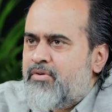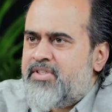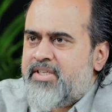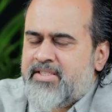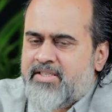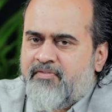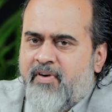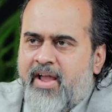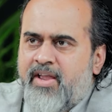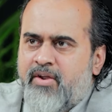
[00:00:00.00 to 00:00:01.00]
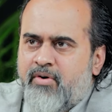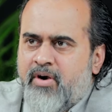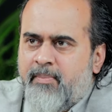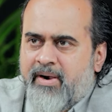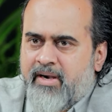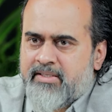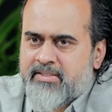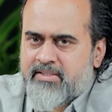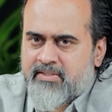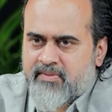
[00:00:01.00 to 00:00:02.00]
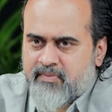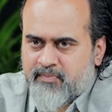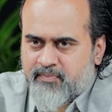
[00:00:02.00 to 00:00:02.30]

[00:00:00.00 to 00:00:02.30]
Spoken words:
to justify your dependence.